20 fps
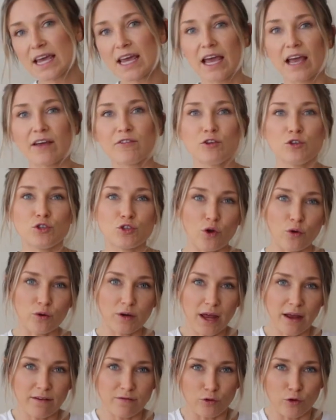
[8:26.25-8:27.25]
If you don't
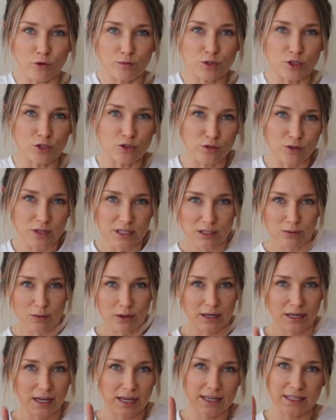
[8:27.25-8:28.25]
have room to do this
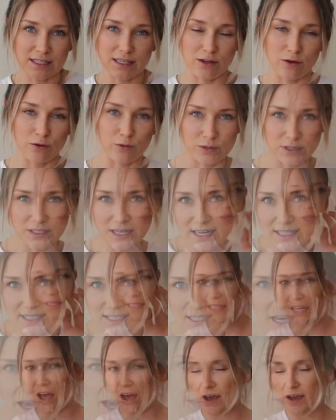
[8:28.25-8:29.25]
one under your
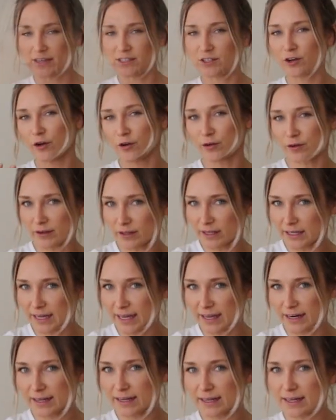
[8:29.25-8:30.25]
desk, I totally
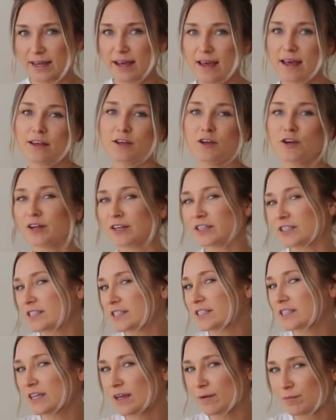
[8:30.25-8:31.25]
get it. You can just
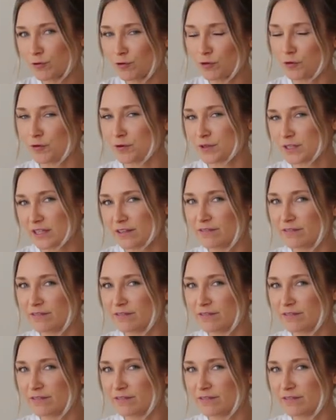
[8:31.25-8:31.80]
skip through to the